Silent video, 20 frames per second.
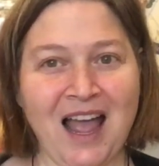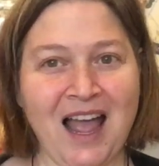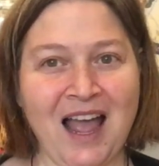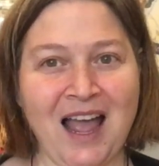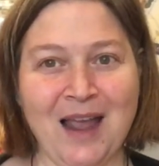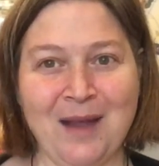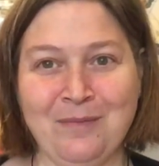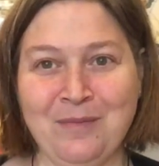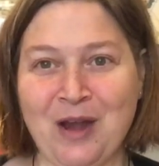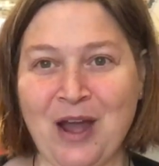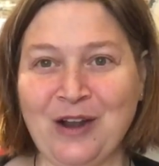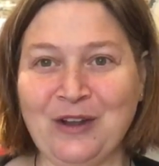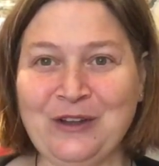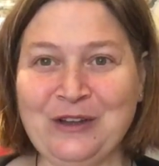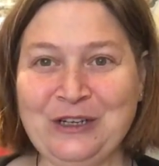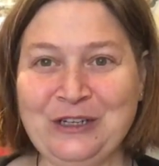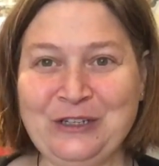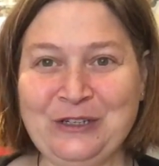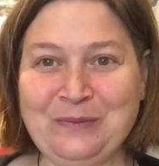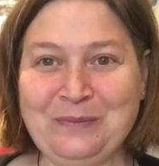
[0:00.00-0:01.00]
I'm not
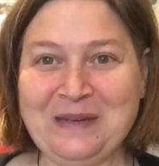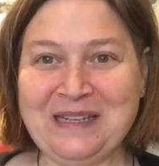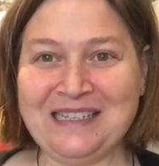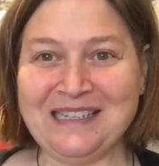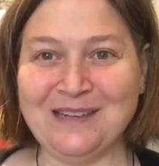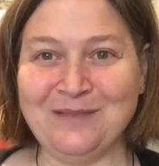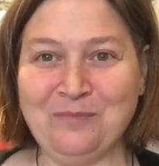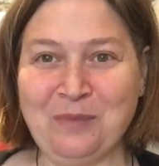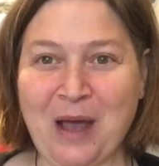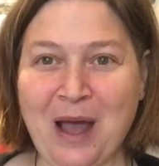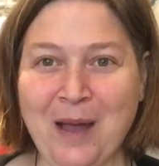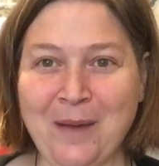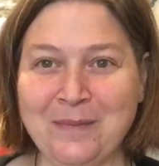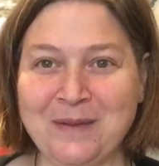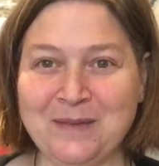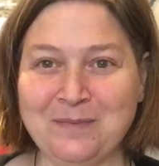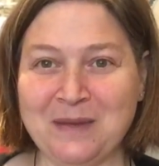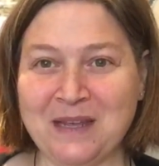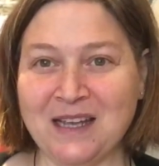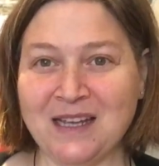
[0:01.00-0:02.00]
going to do bits and
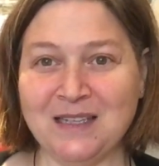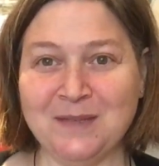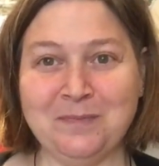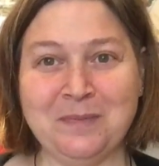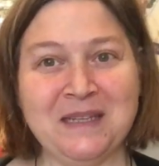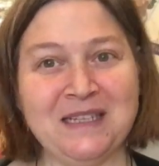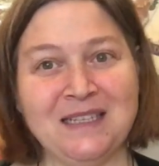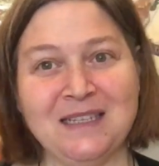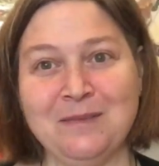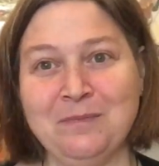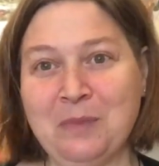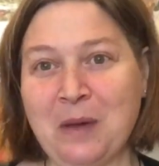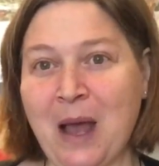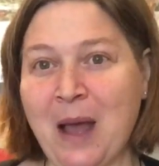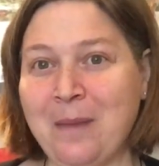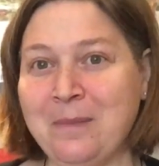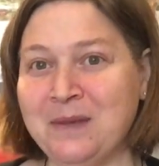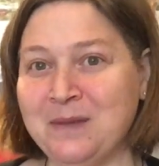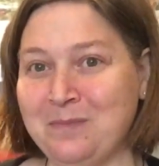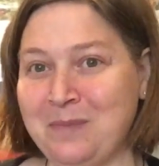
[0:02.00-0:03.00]
bobs, because bits and
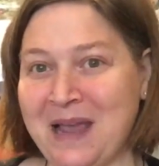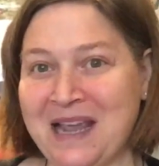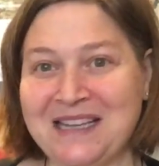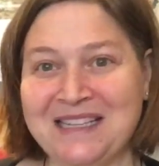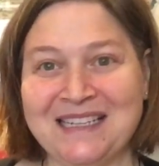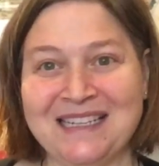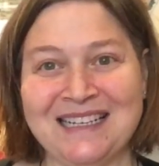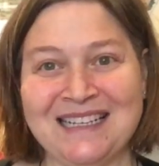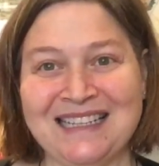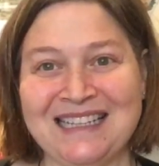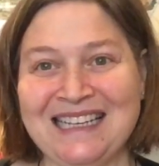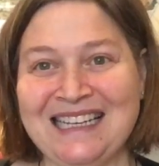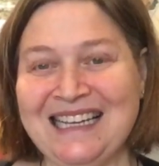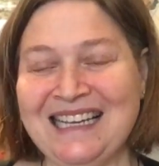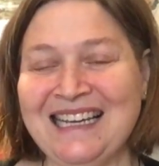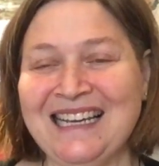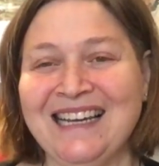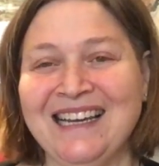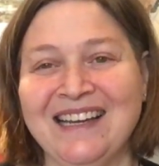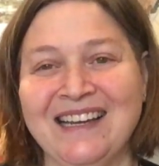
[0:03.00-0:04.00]
bobs
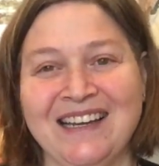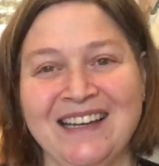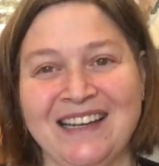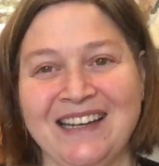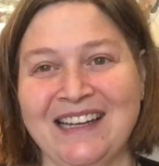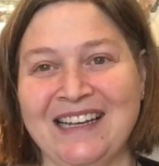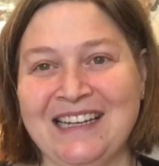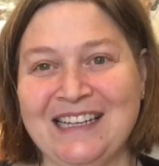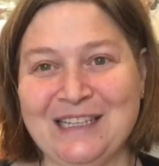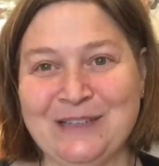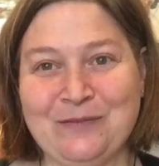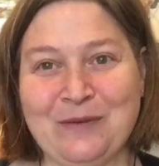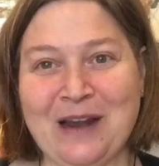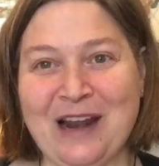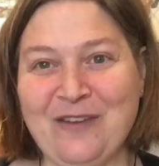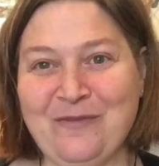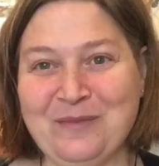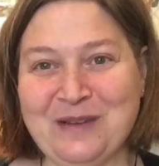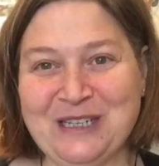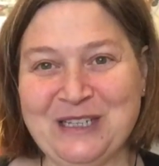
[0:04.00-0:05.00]
basically is what
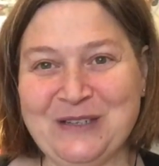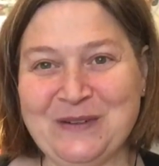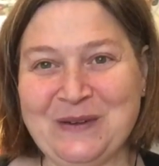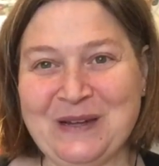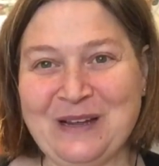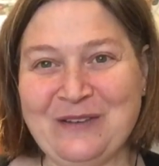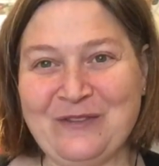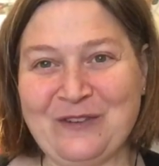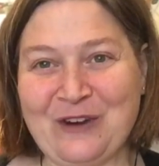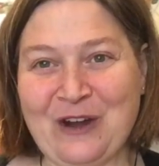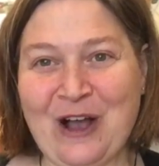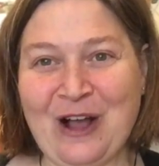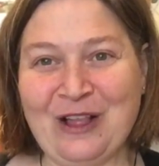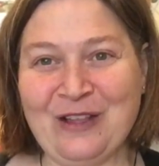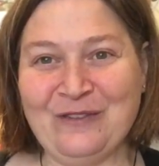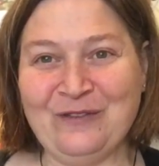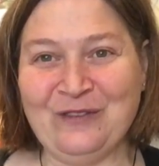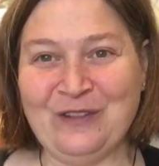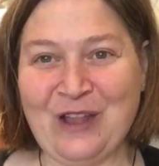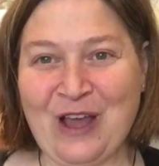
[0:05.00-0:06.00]
I've been doing for all
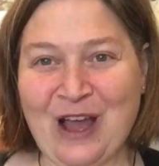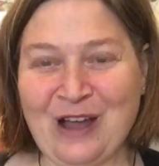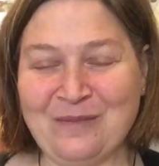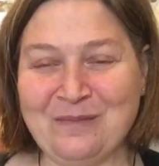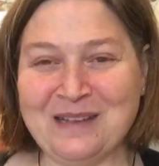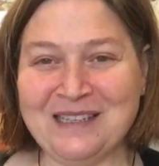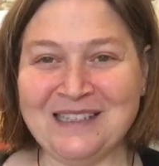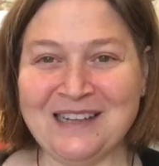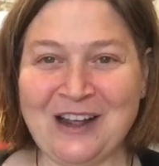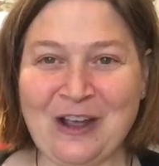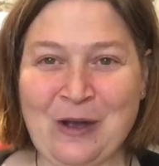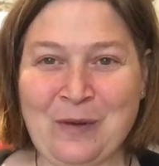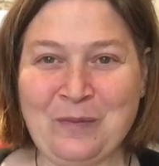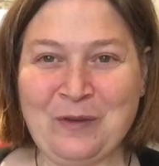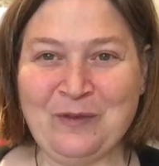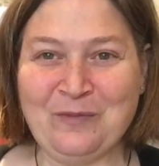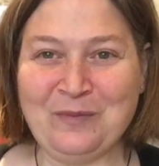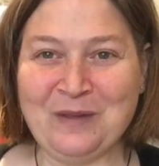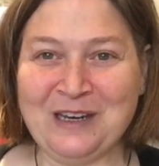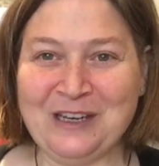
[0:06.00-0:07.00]
of Vlogmas, and I hope
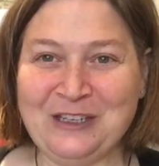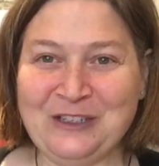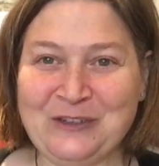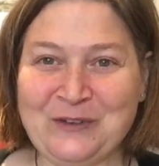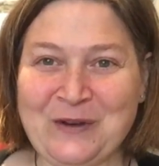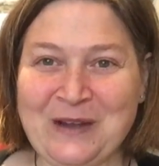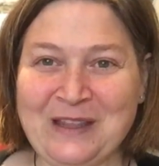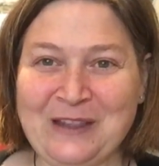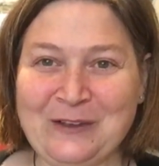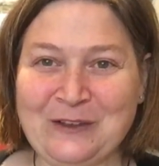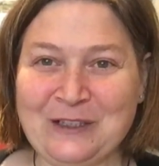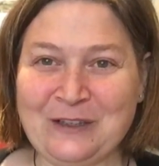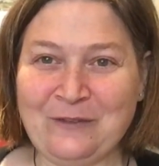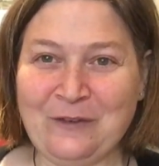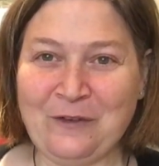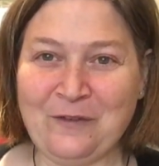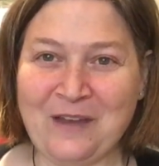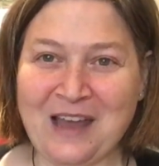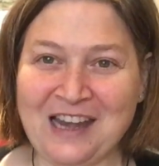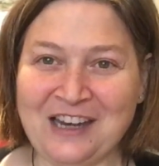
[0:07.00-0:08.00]
you've been enjoying those if
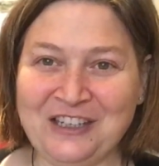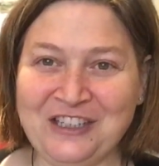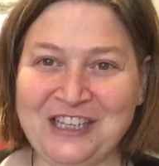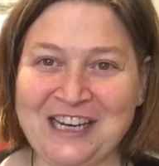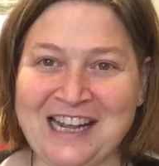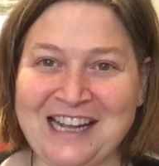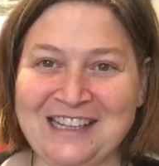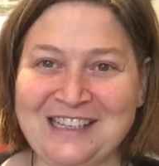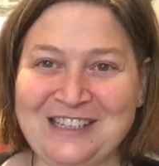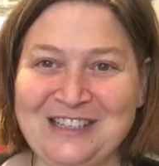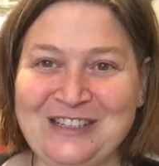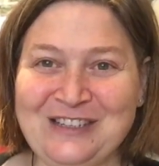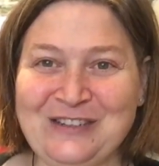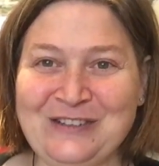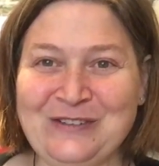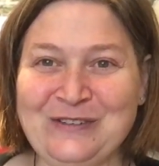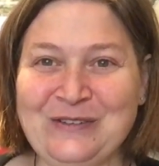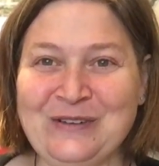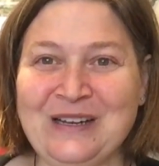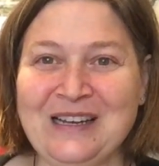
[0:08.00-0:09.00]
you've had a chance
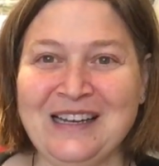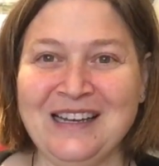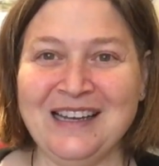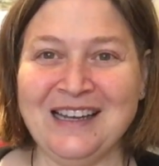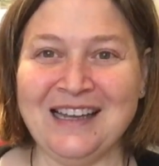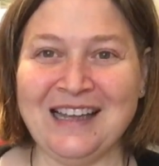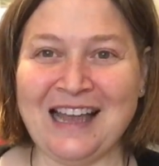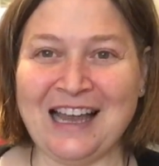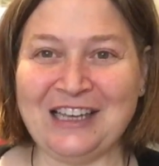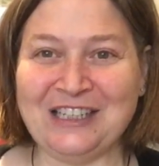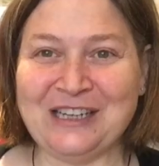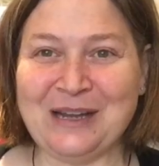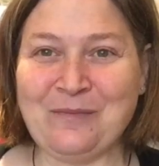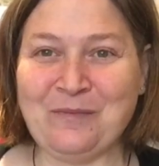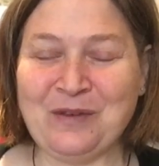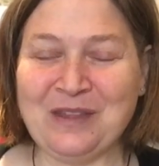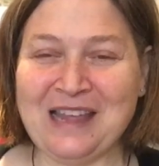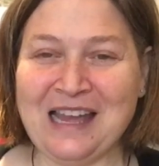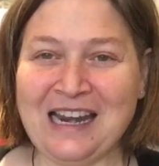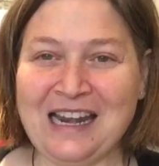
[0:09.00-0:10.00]
to catch up
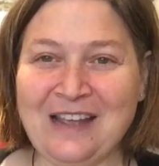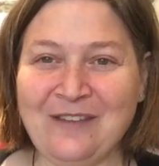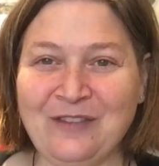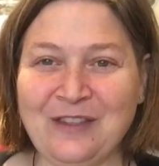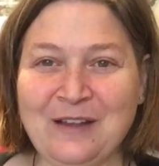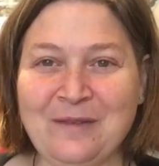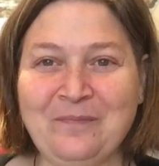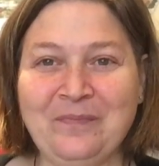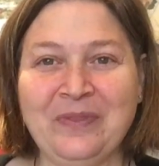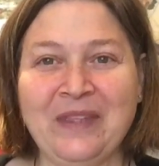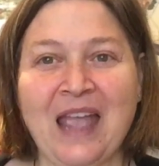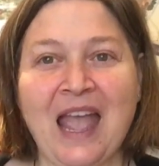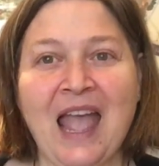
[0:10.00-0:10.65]
with any of them.